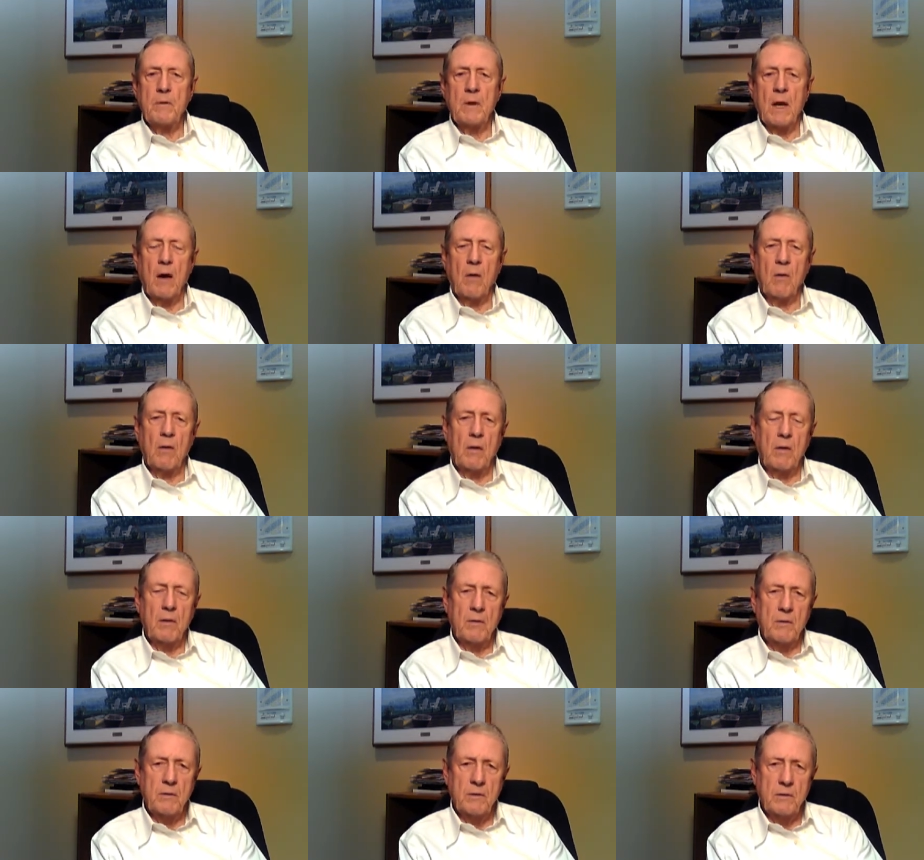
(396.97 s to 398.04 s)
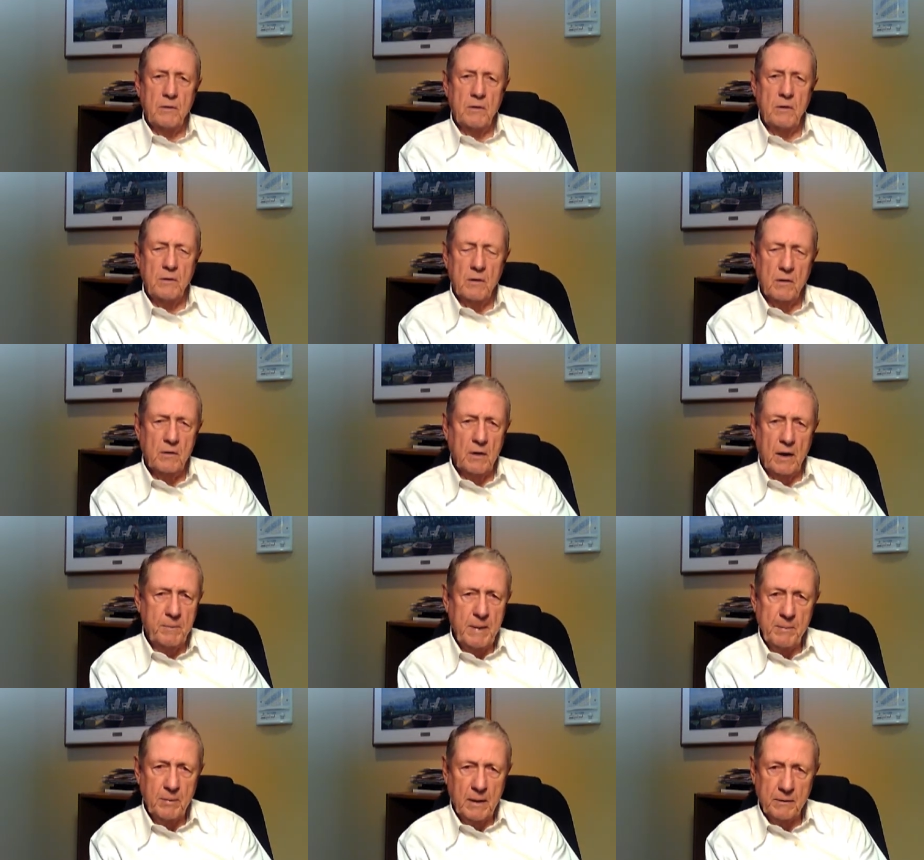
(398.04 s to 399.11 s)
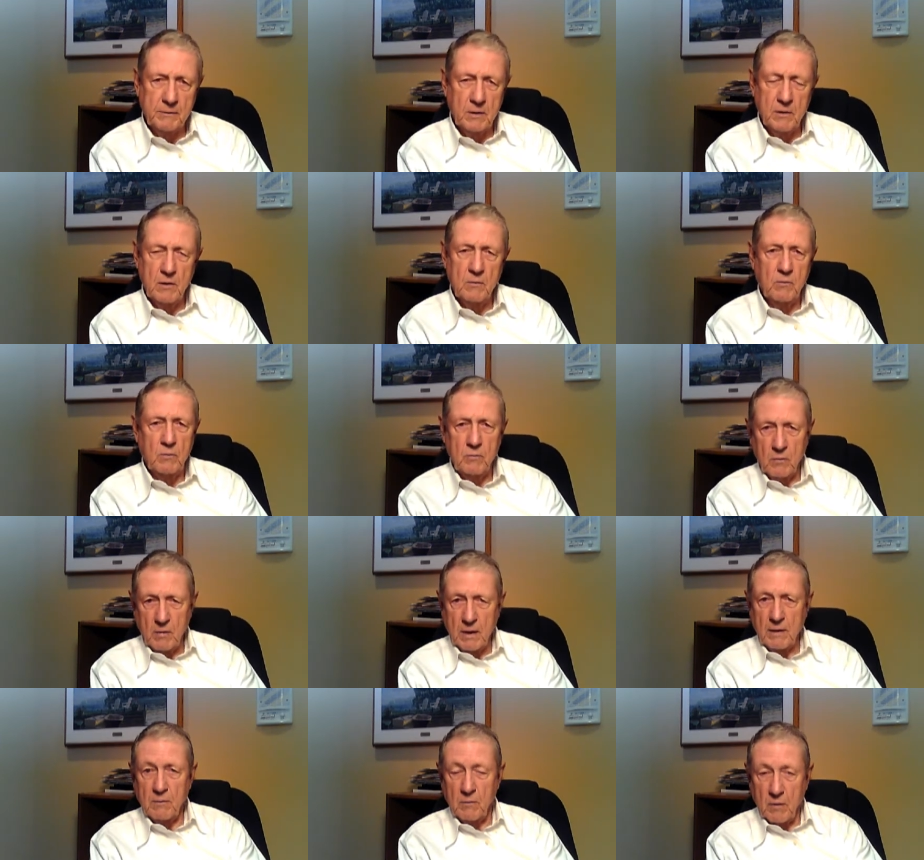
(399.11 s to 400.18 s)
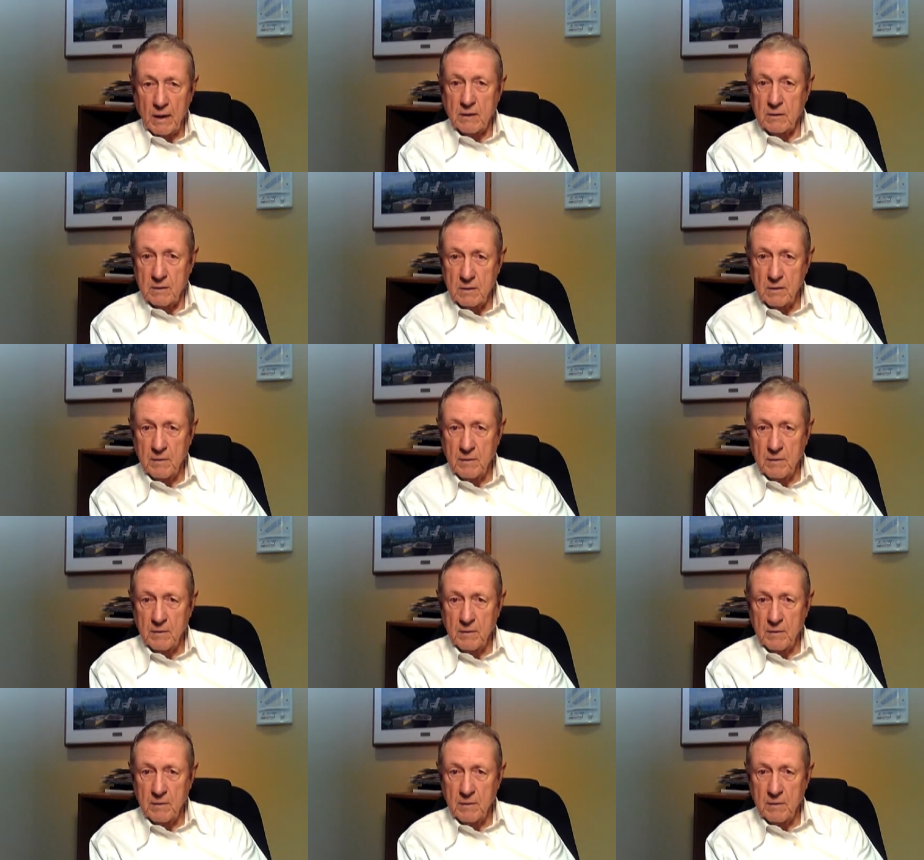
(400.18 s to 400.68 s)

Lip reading: Now, there are a lot of people out there that want